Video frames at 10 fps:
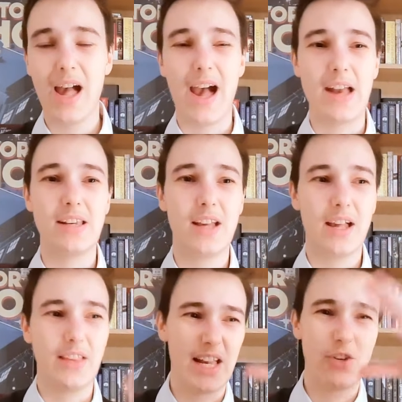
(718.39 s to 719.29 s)
and
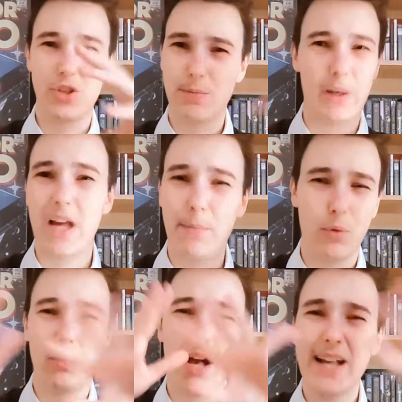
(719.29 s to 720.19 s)
that energy split up,
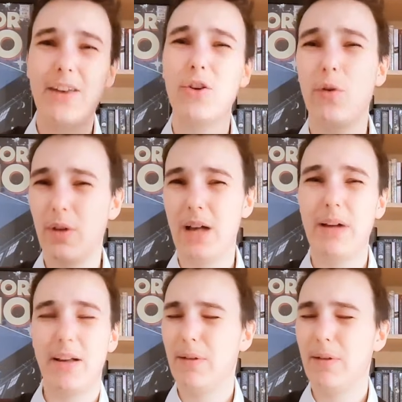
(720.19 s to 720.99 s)
or I don't know, I,